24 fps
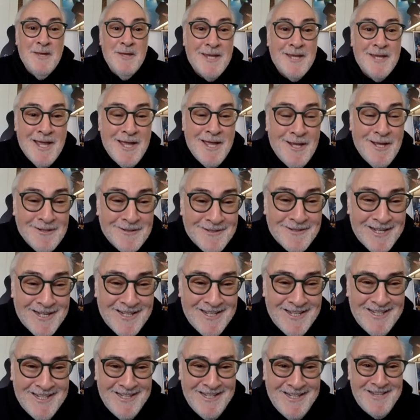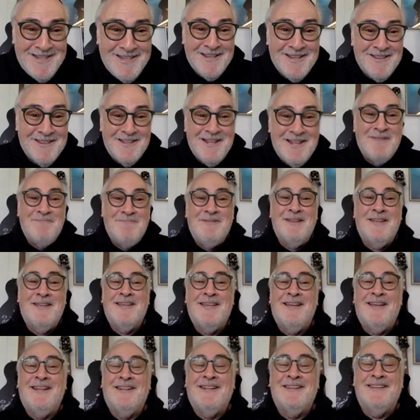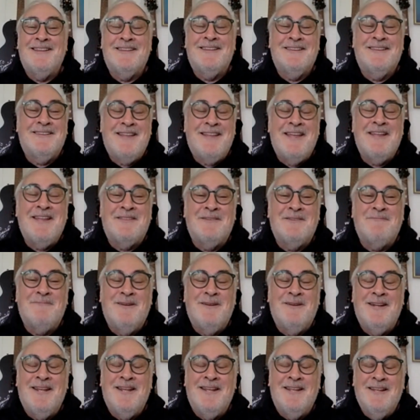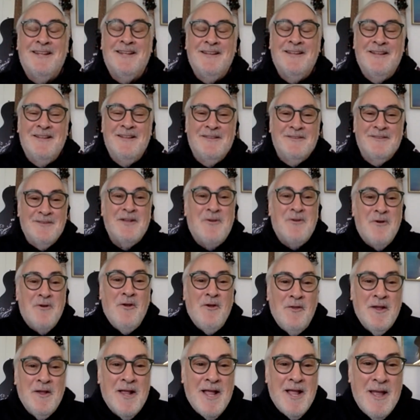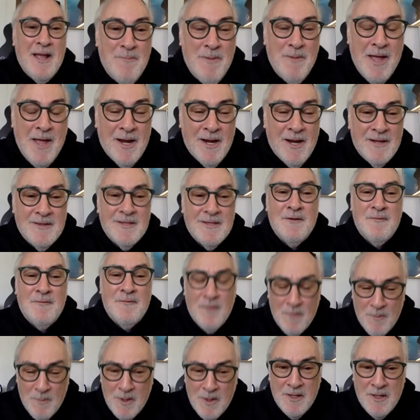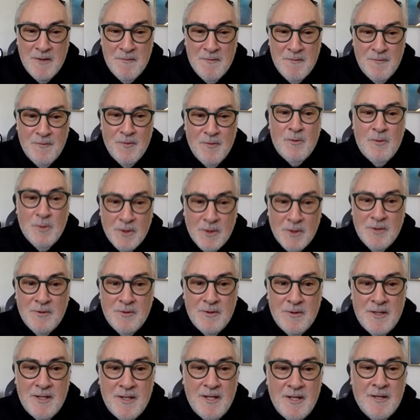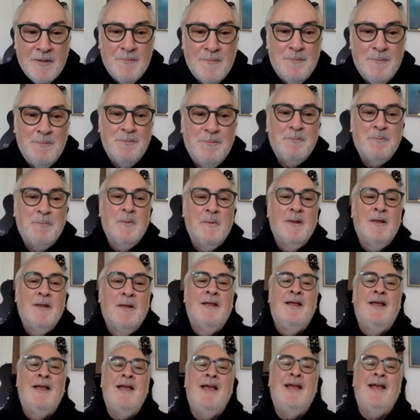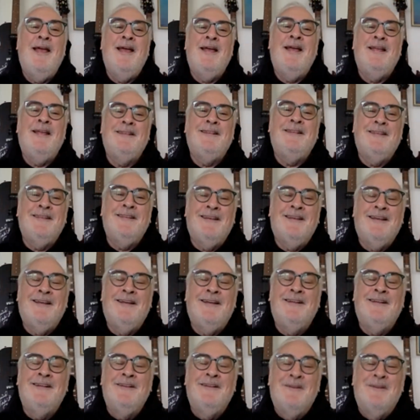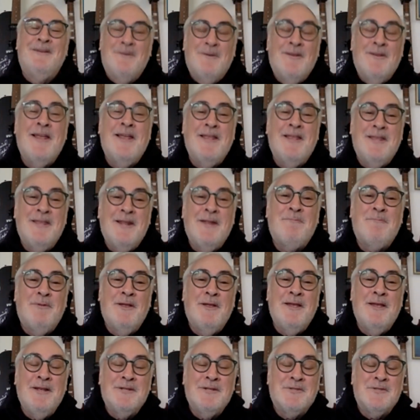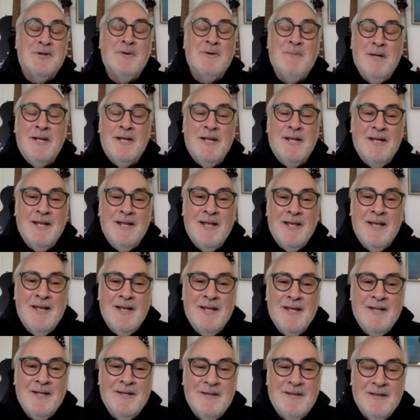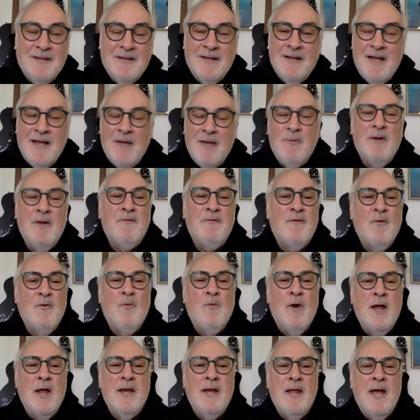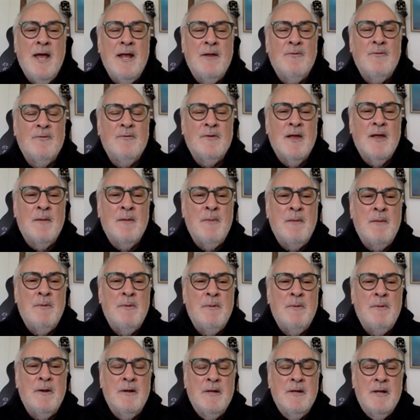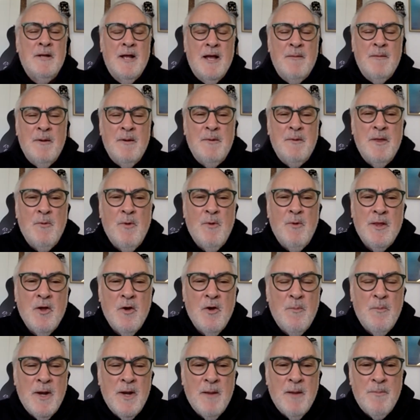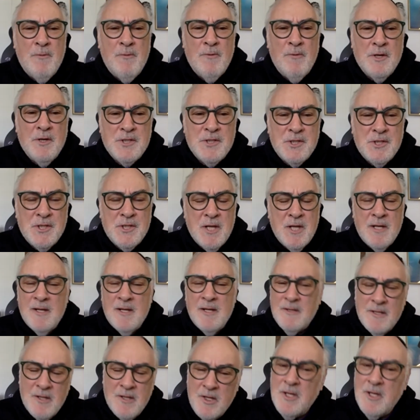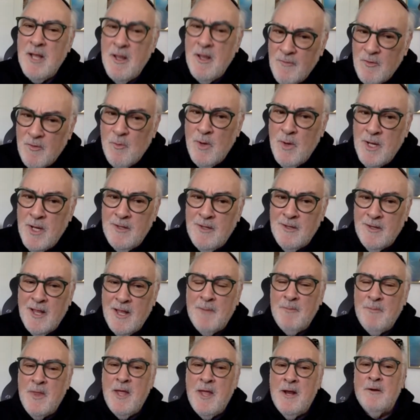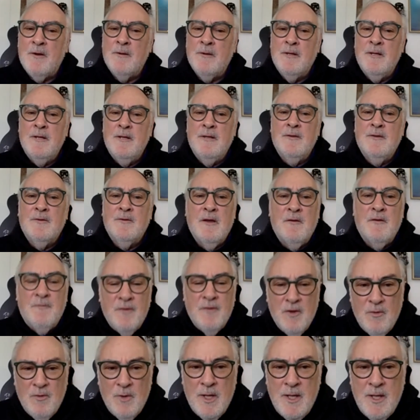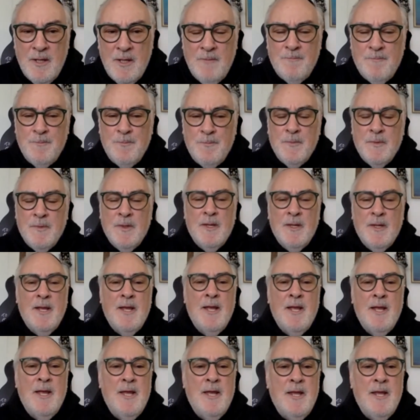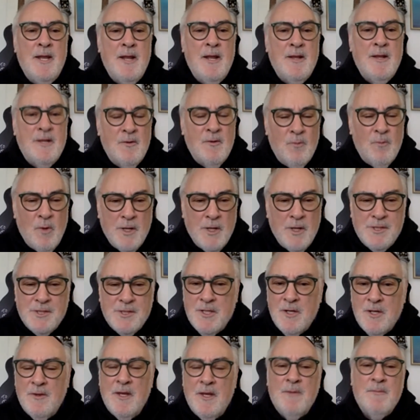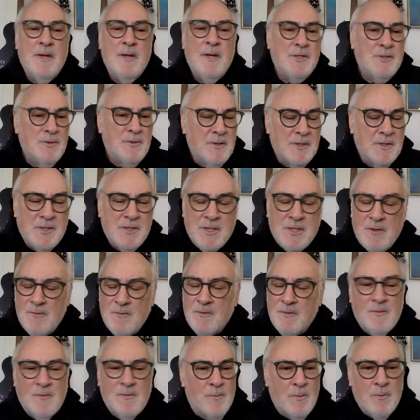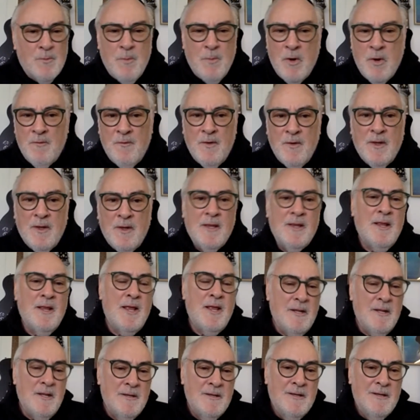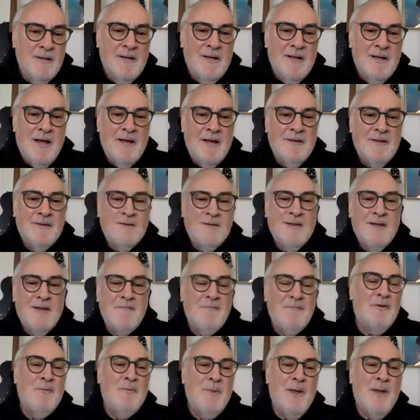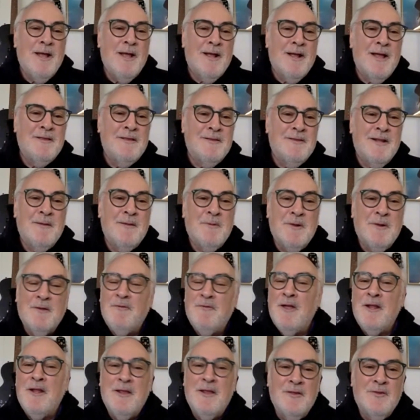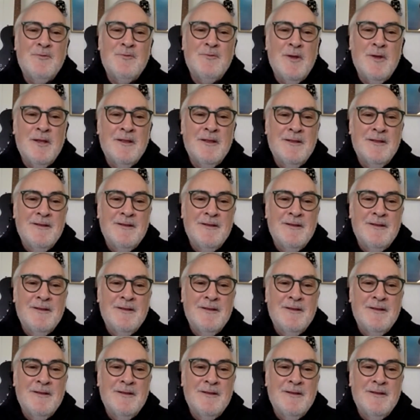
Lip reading: geld. He said, nem the geld. He said, take their money. So I called the guy back. I said, for $1.4 million, we'll do the deal. and I landed up playing Germany, and I went for one night. It was I remember they wanted to open up on Rosh Hashanah. I said, no, you have to wait till I'm there. So I flew in, and I did one show there, made sure the show was perfect, and then I flew back. I said I'm going to fly to Israel,